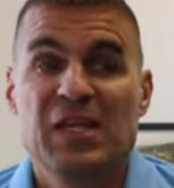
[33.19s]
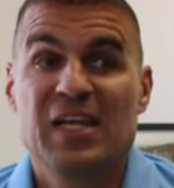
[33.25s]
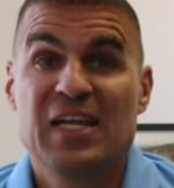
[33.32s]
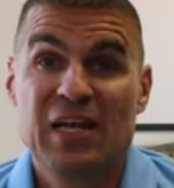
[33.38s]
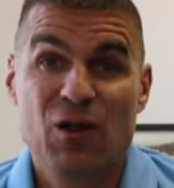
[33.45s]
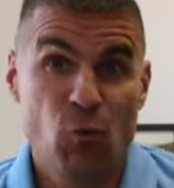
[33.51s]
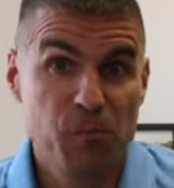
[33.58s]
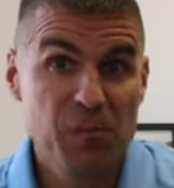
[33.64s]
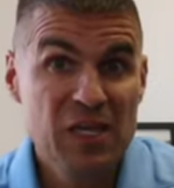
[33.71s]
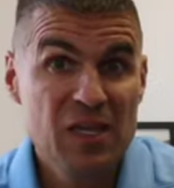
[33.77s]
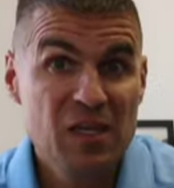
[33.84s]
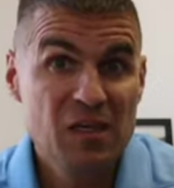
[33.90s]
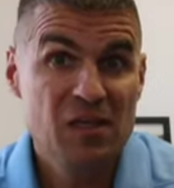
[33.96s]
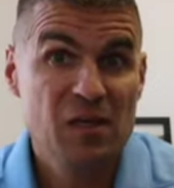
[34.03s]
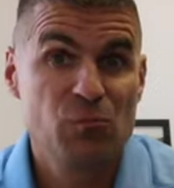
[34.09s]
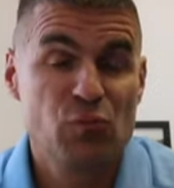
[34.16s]
it helped
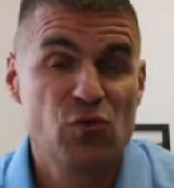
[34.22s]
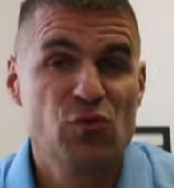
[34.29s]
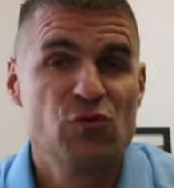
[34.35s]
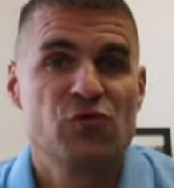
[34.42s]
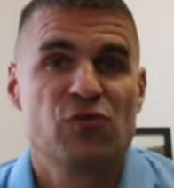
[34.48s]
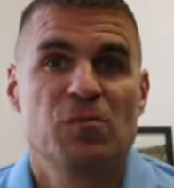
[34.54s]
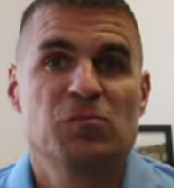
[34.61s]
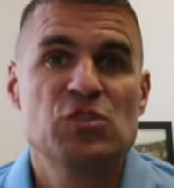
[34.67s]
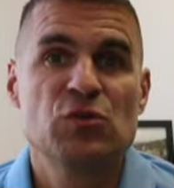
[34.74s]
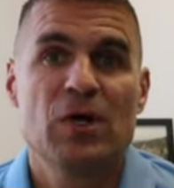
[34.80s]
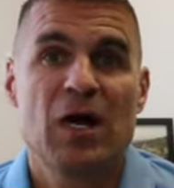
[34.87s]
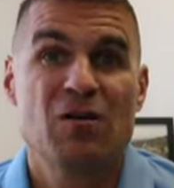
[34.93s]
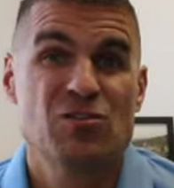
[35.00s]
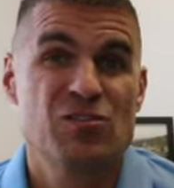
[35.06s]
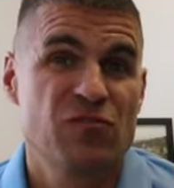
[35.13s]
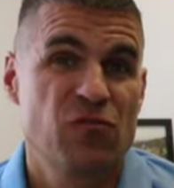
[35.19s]
me improve from 2
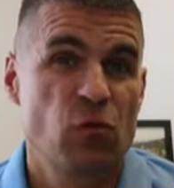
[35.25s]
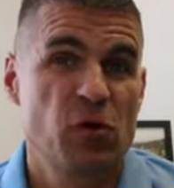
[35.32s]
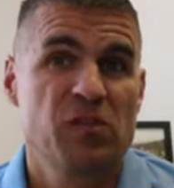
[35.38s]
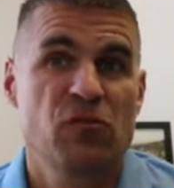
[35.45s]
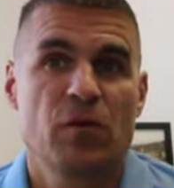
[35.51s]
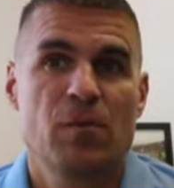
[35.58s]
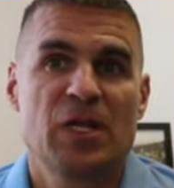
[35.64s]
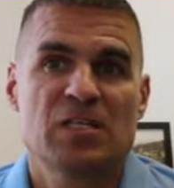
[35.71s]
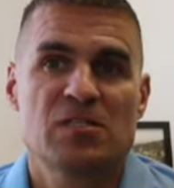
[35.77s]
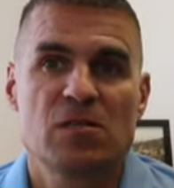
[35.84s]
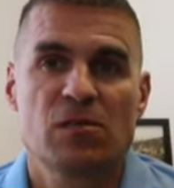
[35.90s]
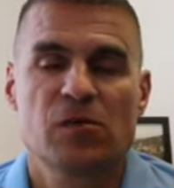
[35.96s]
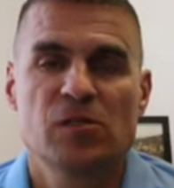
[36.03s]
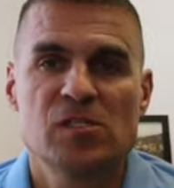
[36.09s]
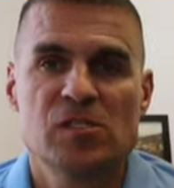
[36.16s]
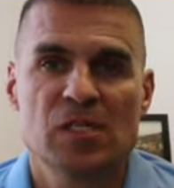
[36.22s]
hours, 43 minutes, and
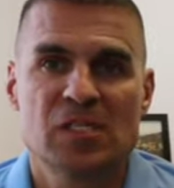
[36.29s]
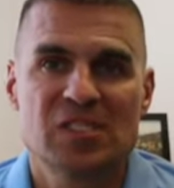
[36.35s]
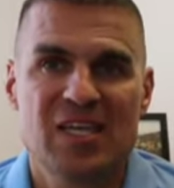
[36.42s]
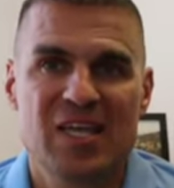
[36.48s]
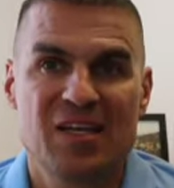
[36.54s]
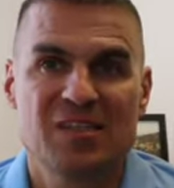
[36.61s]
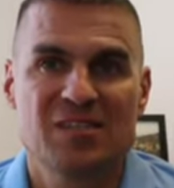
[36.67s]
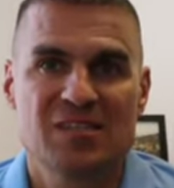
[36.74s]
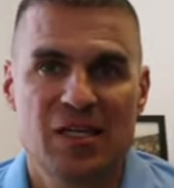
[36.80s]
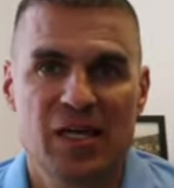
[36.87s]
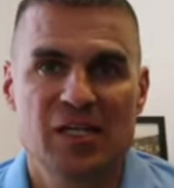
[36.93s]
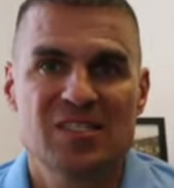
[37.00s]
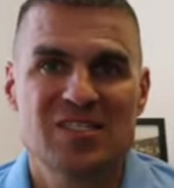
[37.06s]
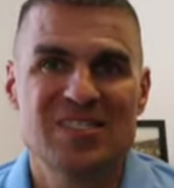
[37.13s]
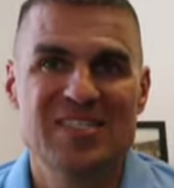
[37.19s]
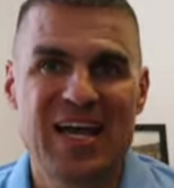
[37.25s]
36
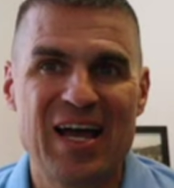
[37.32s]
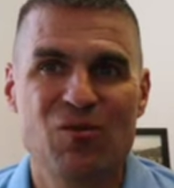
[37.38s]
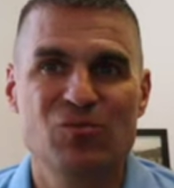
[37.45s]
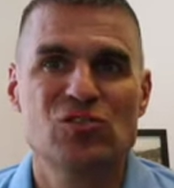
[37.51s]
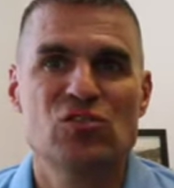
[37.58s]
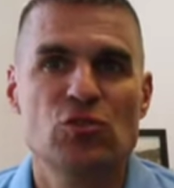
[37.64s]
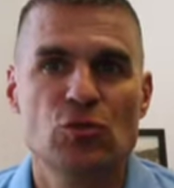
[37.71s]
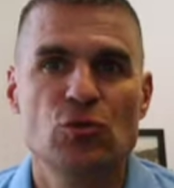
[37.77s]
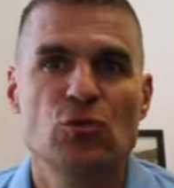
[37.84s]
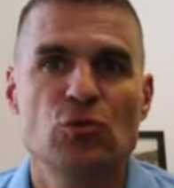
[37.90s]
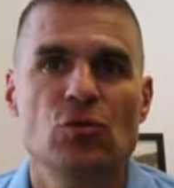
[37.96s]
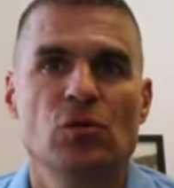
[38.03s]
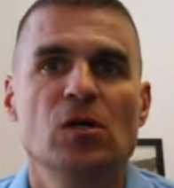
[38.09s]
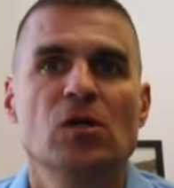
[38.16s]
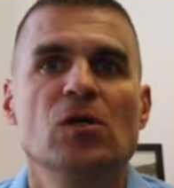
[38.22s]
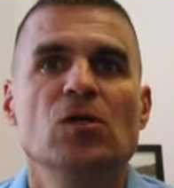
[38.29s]
seconds down to